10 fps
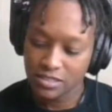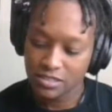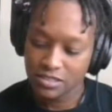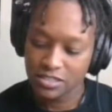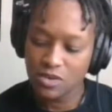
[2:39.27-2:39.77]

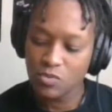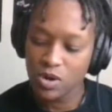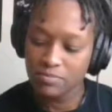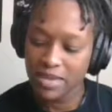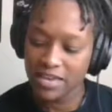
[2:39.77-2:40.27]

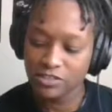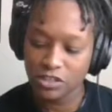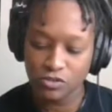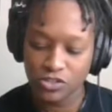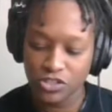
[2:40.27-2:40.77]
Someone may have
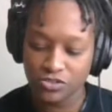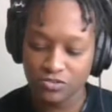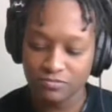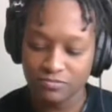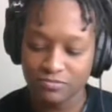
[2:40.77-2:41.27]
told you
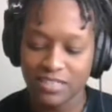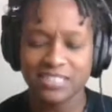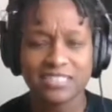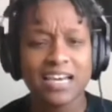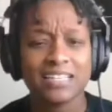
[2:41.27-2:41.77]
it's
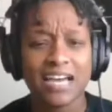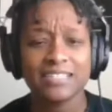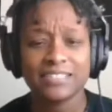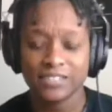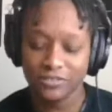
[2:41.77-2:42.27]
not nice
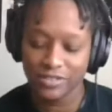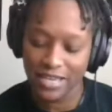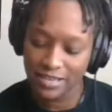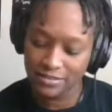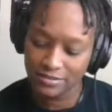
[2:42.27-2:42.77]
to do
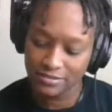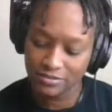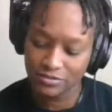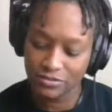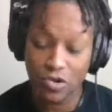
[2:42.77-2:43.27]
that
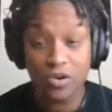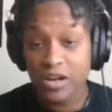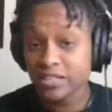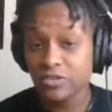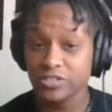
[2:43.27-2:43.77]
or
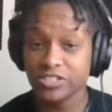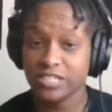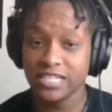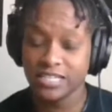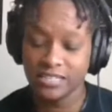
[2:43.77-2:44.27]
ignored your
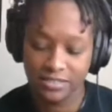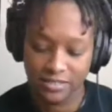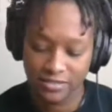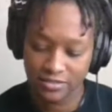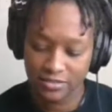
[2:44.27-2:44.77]
needs.
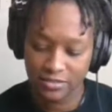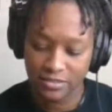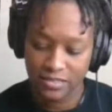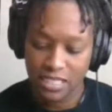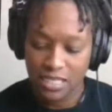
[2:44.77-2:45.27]

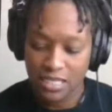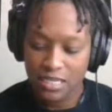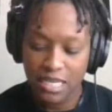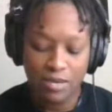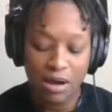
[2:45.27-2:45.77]

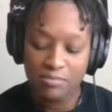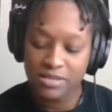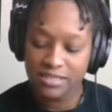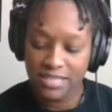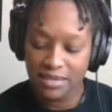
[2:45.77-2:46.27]
In my
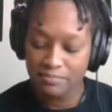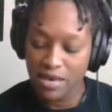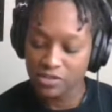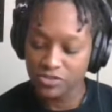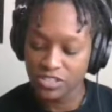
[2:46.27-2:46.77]
book, Set
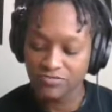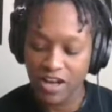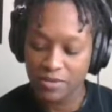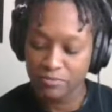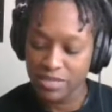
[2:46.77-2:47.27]
Boundaries,
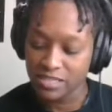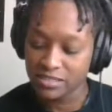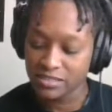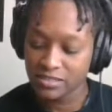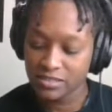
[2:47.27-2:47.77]
Find
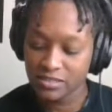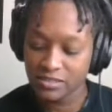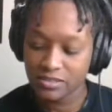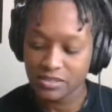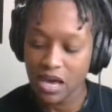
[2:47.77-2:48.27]
Peace,
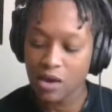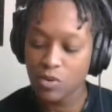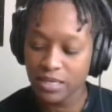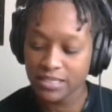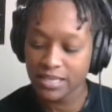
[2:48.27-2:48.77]
I
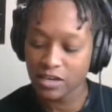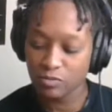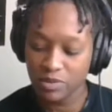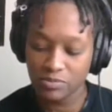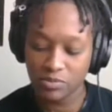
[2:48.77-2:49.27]
wanted to help
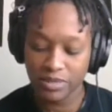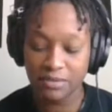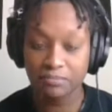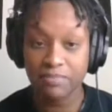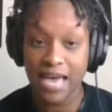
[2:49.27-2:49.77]
people
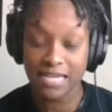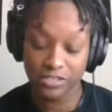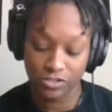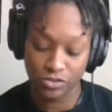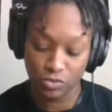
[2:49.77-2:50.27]
get back
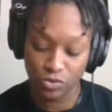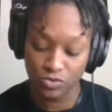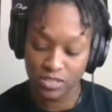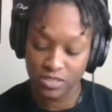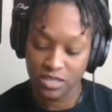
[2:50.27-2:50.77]
to the
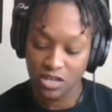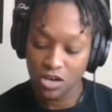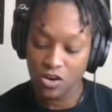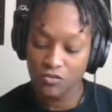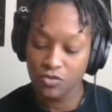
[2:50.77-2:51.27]
root
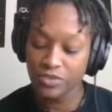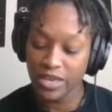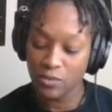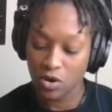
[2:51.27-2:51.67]
of who they